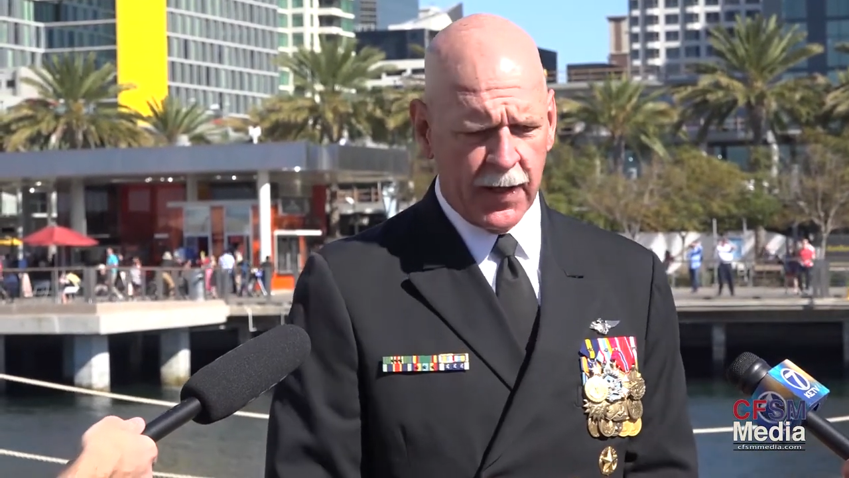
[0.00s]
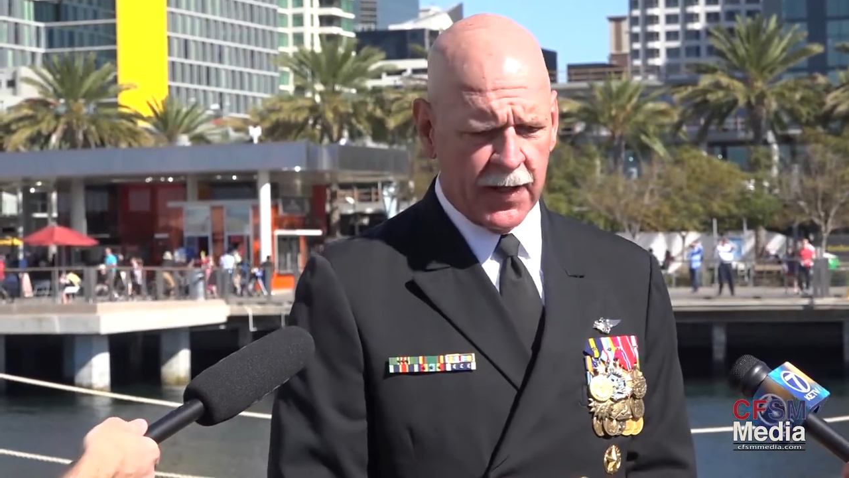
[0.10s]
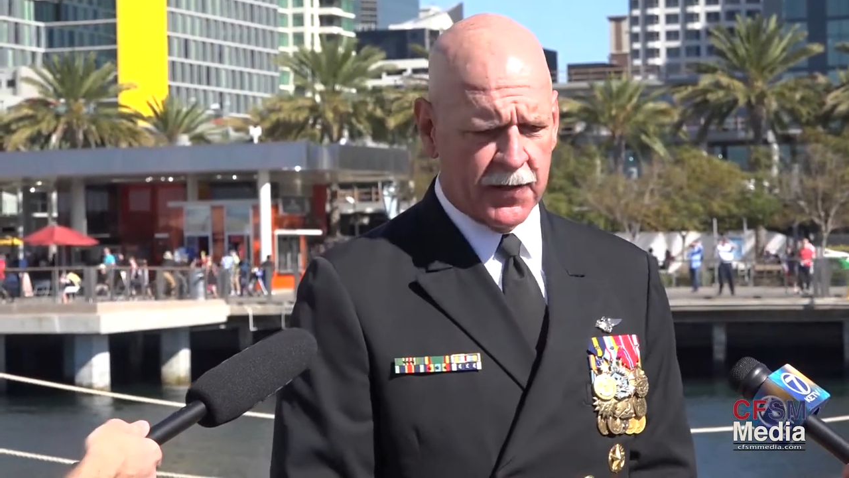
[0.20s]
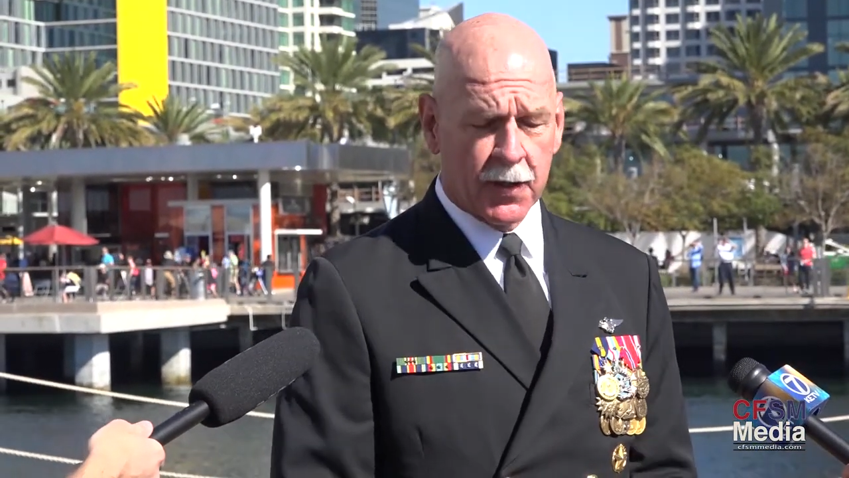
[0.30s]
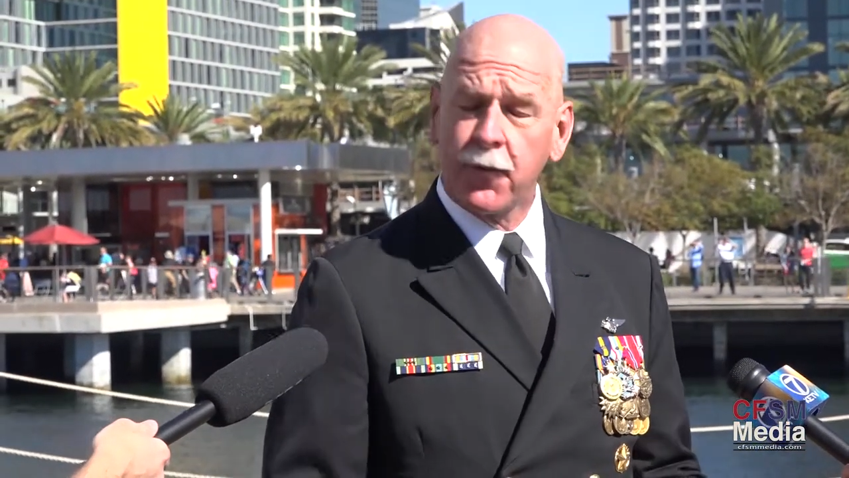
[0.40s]

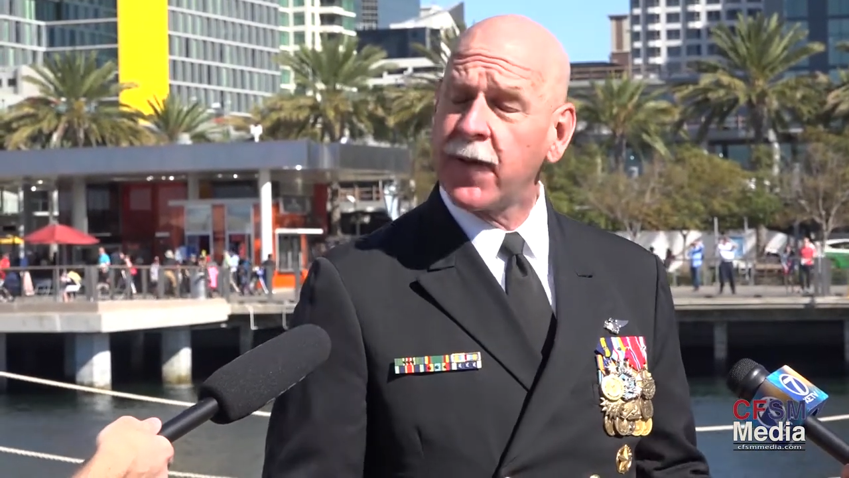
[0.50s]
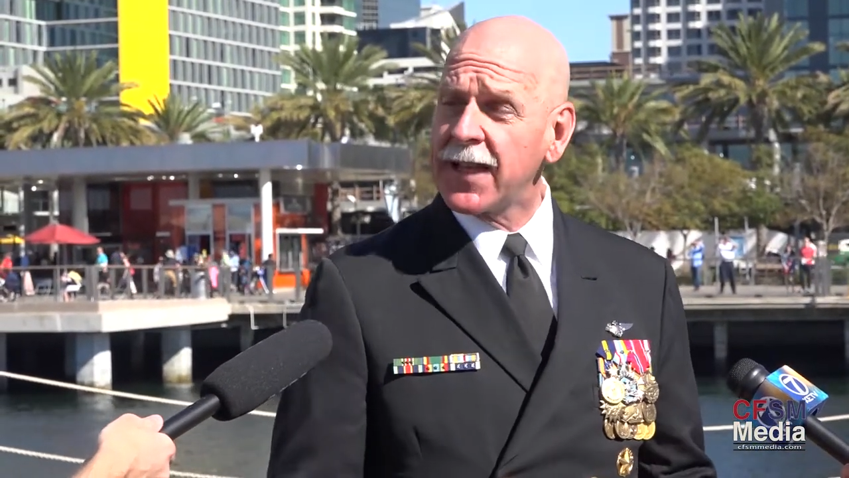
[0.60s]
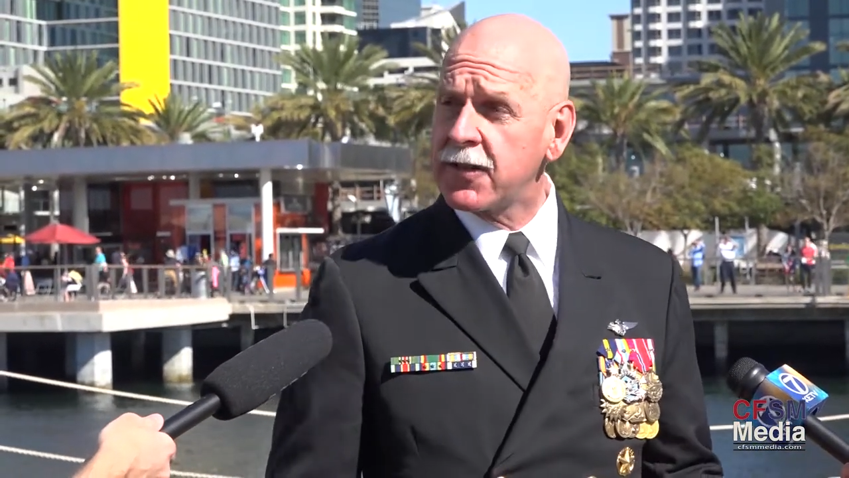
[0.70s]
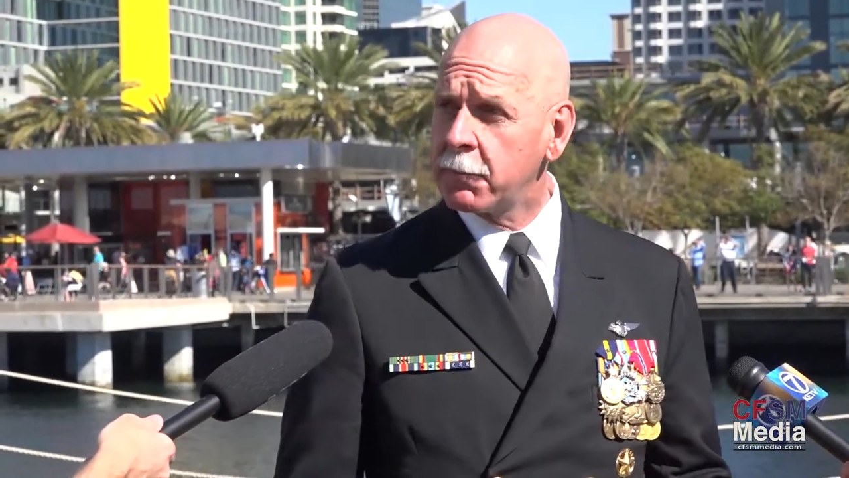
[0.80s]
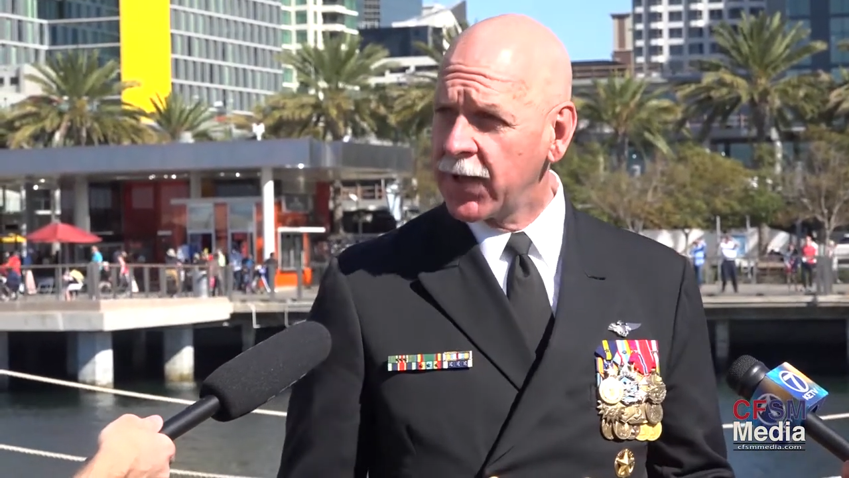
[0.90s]
is the
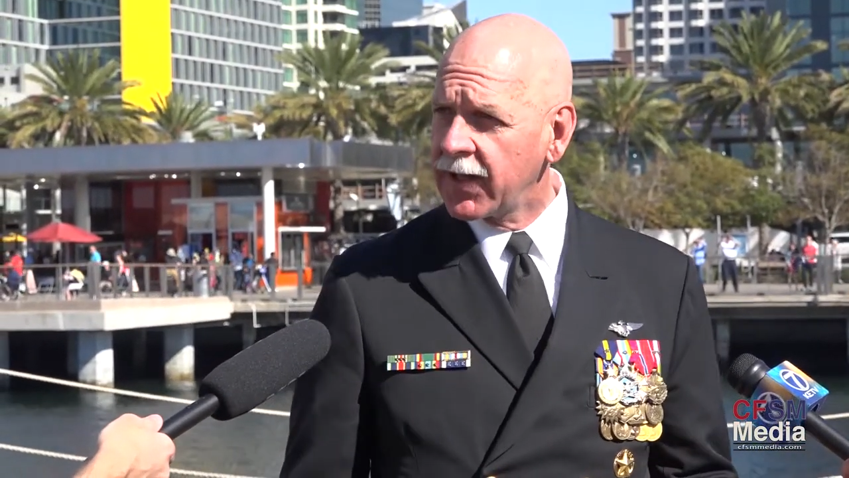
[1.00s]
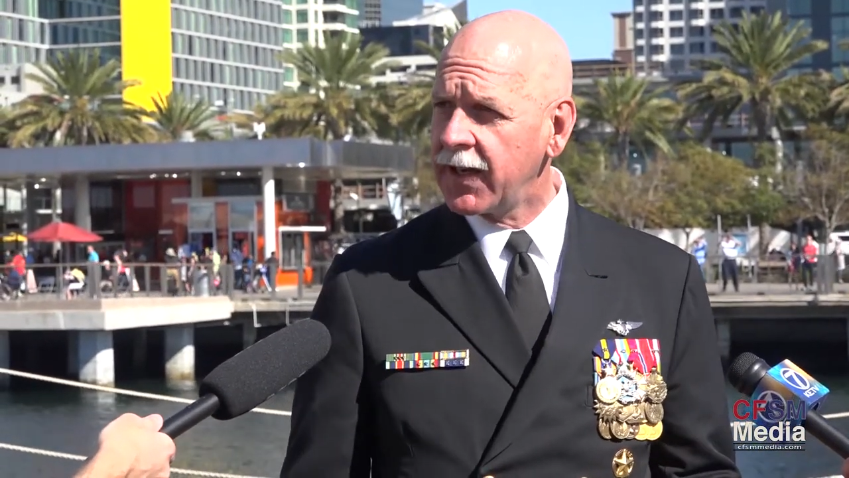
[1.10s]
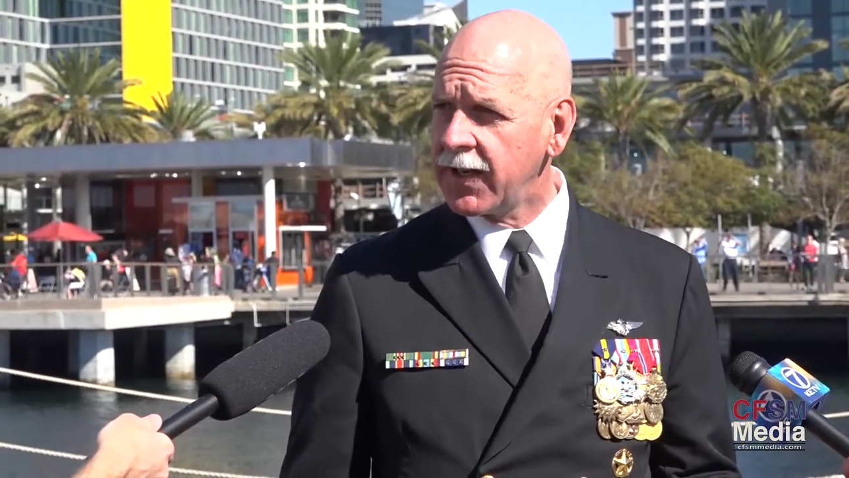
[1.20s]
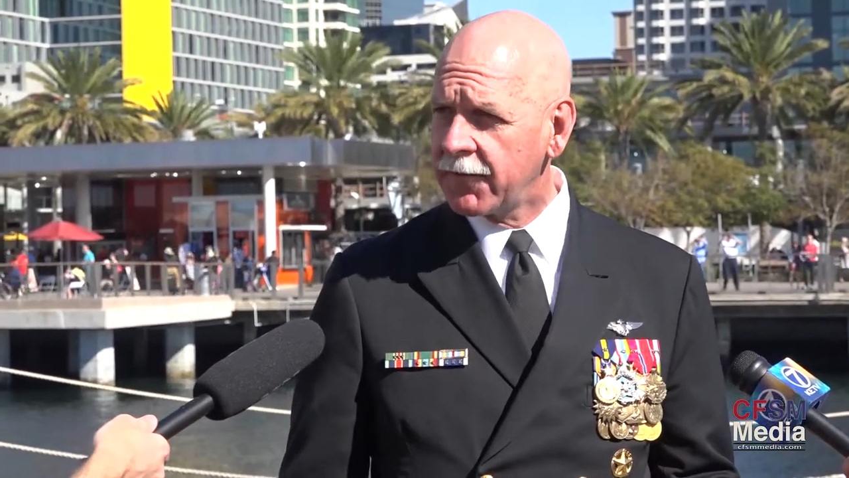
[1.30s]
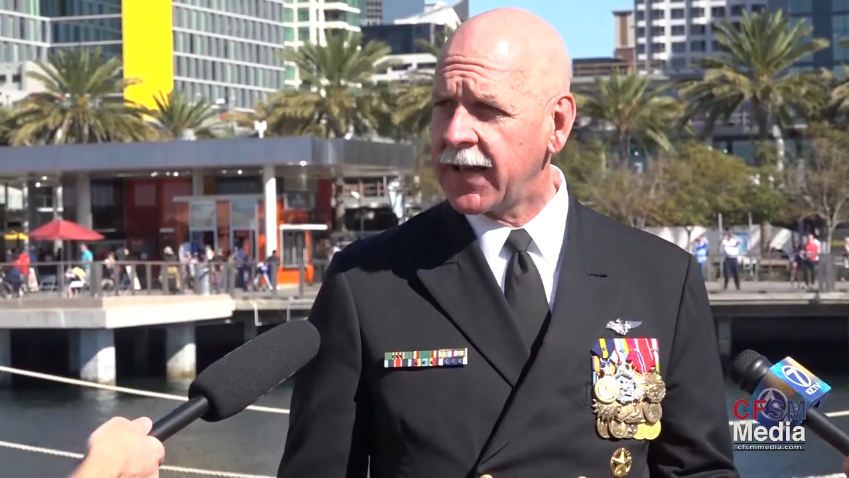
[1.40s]

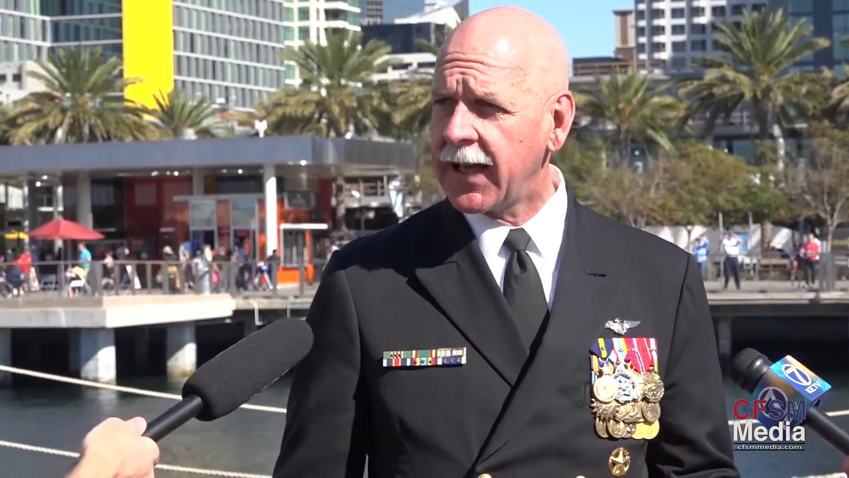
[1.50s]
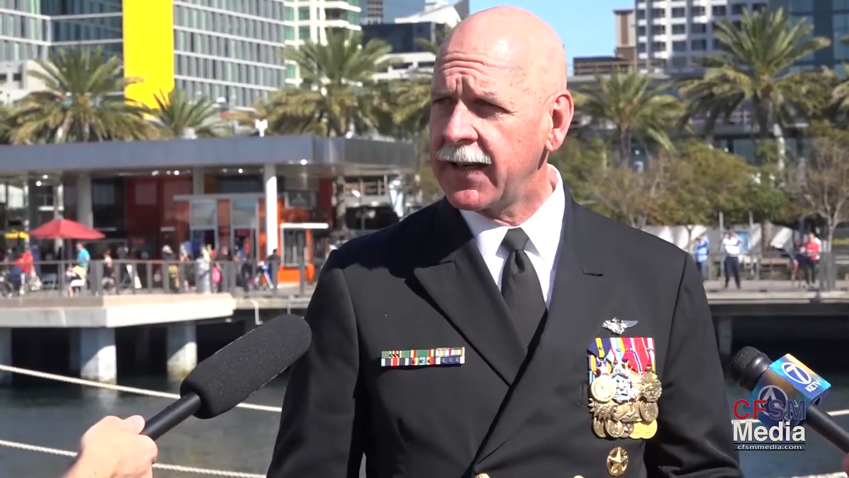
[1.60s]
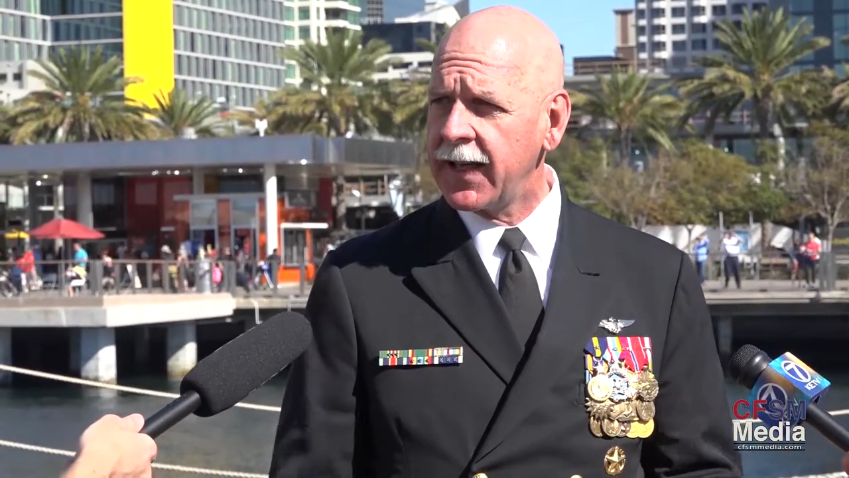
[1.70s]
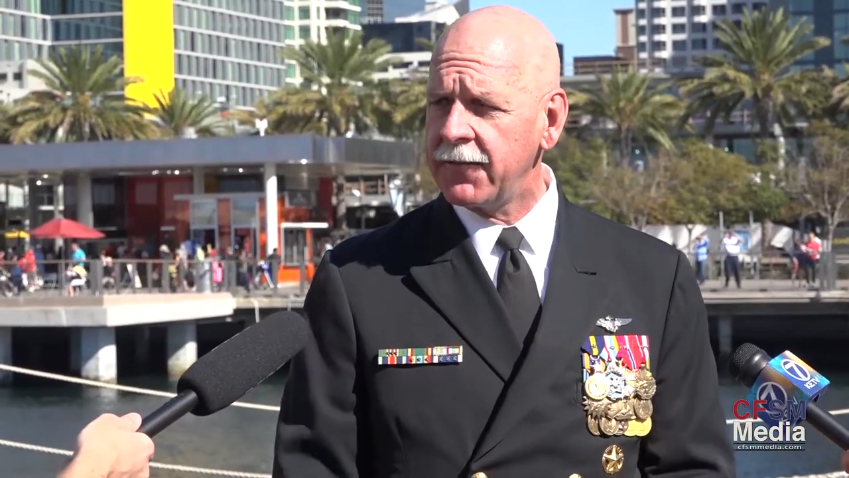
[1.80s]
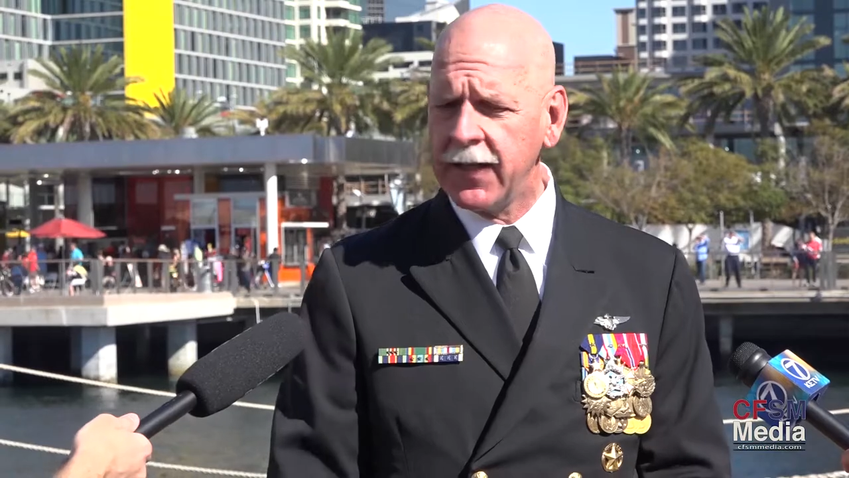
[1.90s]
flexibility of
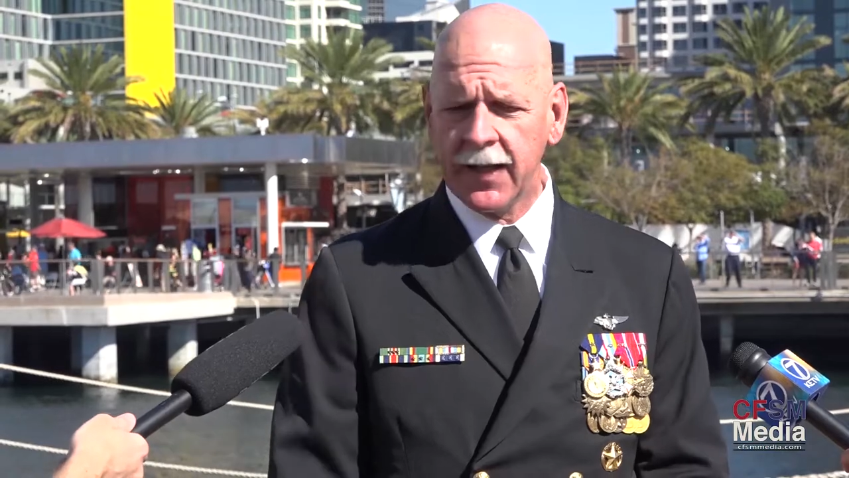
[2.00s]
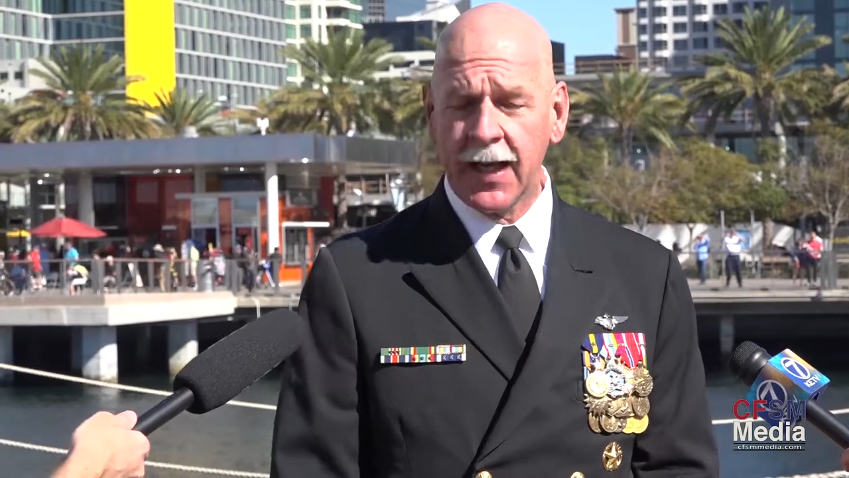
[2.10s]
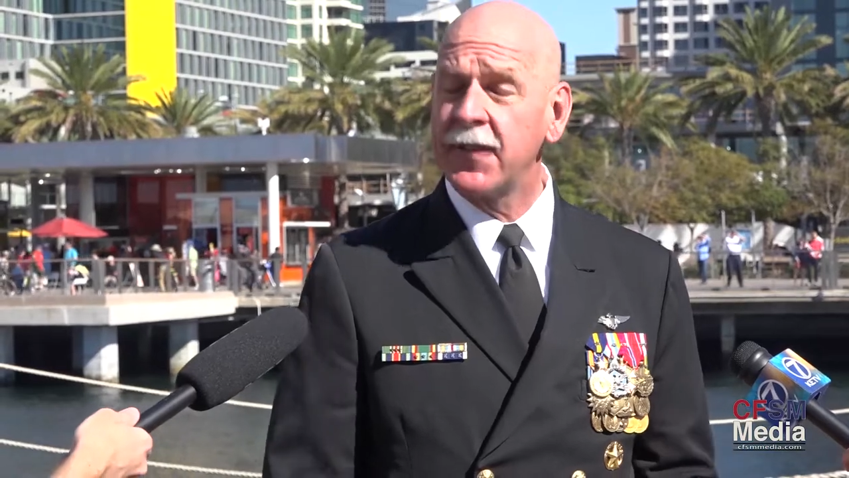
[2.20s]
that Navy